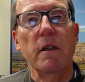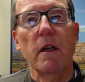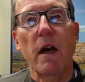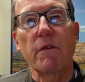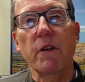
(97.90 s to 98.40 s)

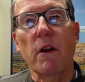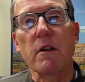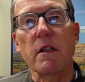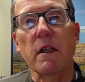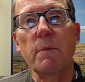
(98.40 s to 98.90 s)

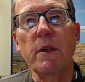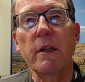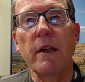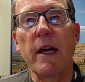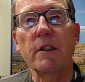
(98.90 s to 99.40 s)
Haftar's
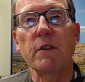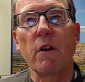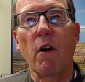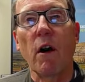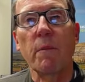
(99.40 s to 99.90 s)
Libyan National
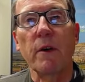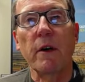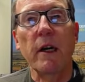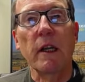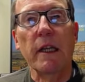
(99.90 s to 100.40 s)
Army, or
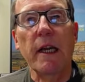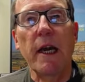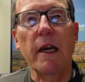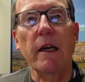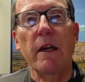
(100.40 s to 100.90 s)

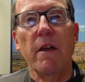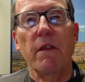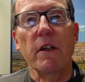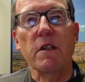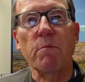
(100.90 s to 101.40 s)
LNA,
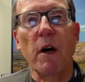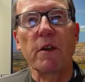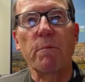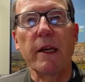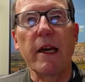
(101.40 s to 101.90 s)
this
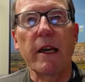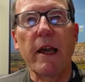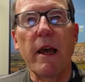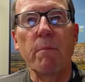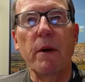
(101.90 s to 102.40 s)
month began a
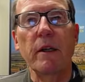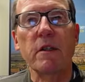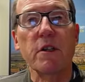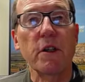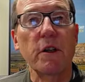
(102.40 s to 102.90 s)
campaign
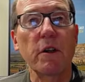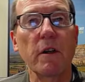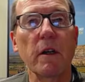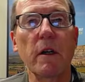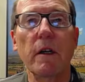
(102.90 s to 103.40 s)
to
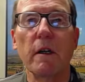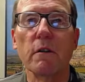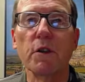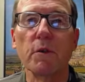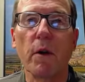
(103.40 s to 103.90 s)
secure El
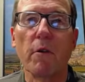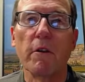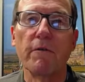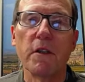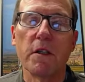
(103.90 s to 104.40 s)

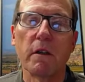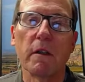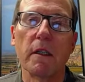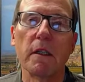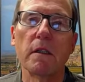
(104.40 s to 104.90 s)
Sharara
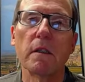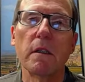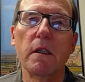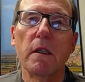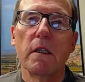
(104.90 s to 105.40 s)
facilities.
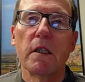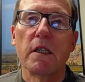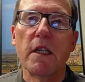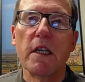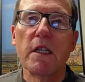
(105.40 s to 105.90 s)

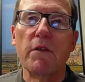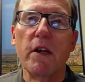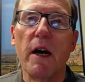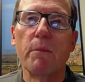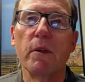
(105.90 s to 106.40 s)
Success of
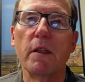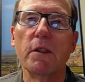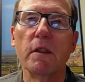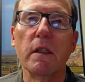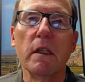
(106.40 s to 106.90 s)
the
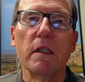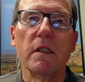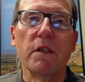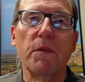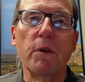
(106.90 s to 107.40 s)
operation,
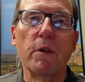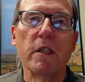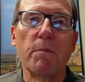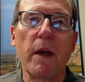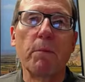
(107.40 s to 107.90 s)
says
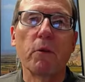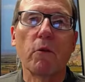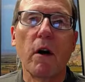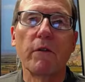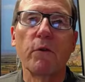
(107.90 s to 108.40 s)
V-Risk
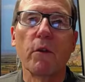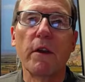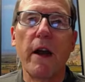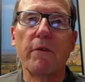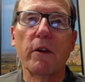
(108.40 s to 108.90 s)
Maplecroft North
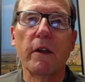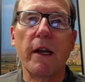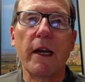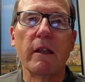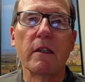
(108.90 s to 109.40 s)
African
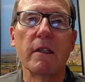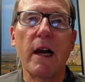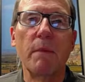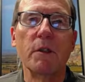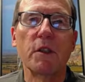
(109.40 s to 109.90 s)
analyst
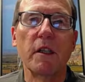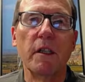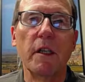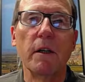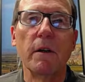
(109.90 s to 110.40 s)
Hamish
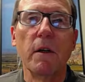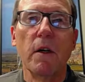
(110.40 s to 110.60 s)
Kinnear,